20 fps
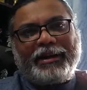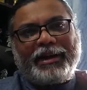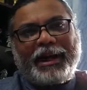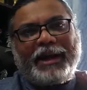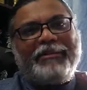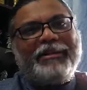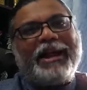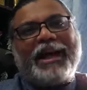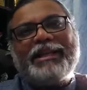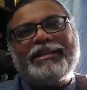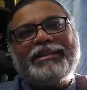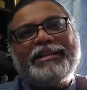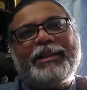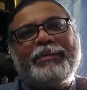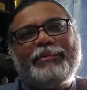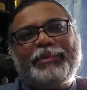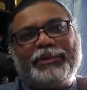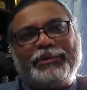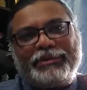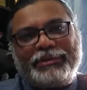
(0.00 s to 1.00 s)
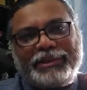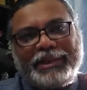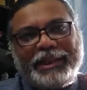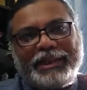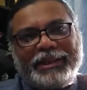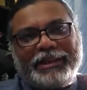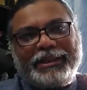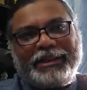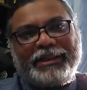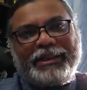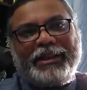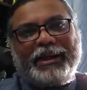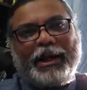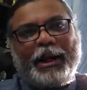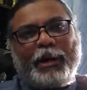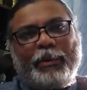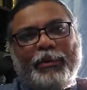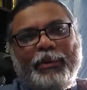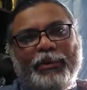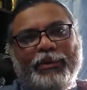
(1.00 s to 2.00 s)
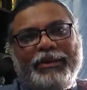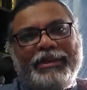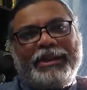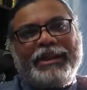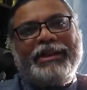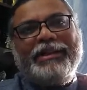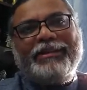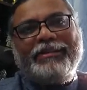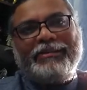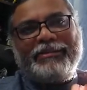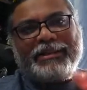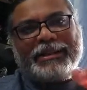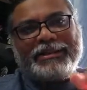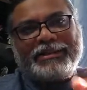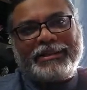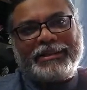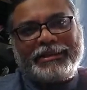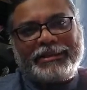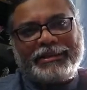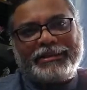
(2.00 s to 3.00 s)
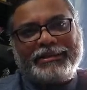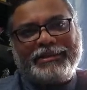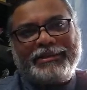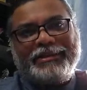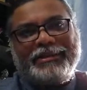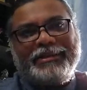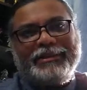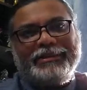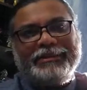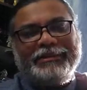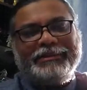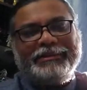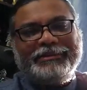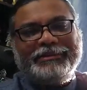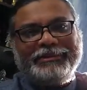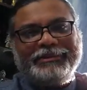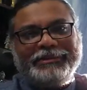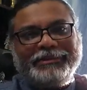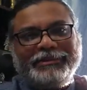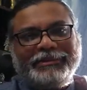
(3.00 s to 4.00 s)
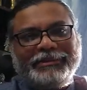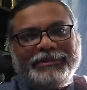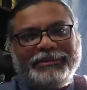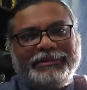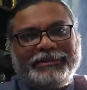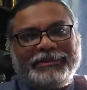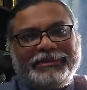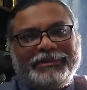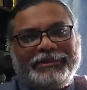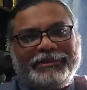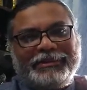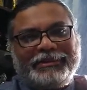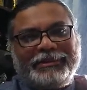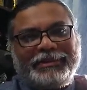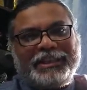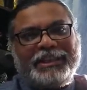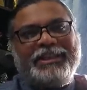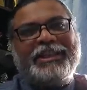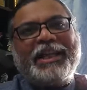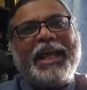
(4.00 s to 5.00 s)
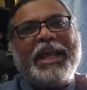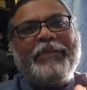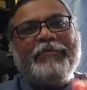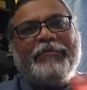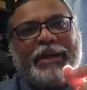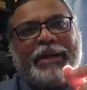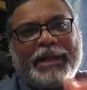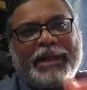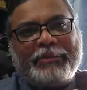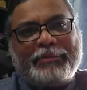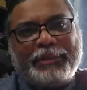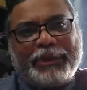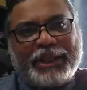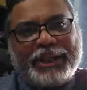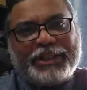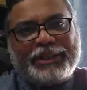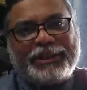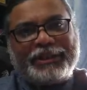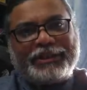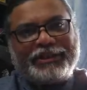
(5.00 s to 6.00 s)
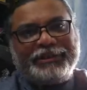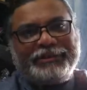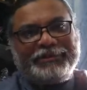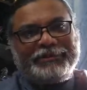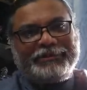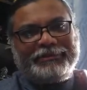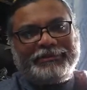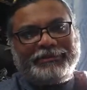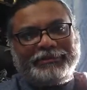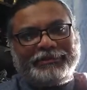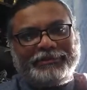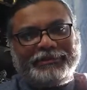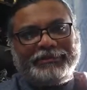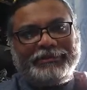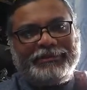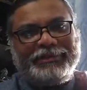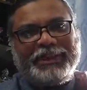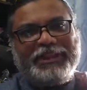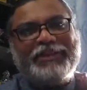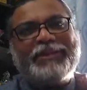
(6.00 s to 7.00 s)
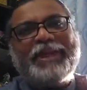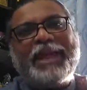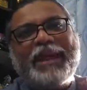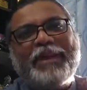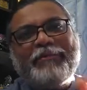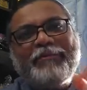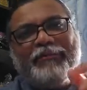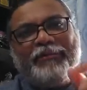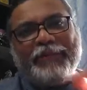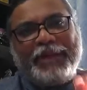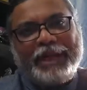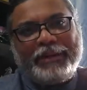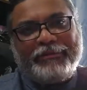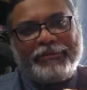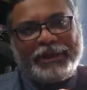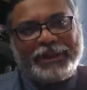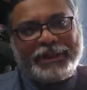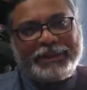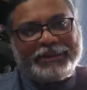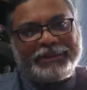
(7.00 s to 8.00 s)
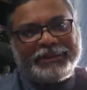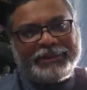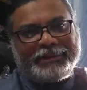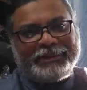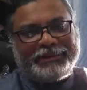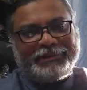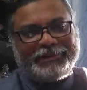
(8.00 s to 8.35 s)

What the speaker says: I will ask them to think about resonance, the same vibration, the same wavelength.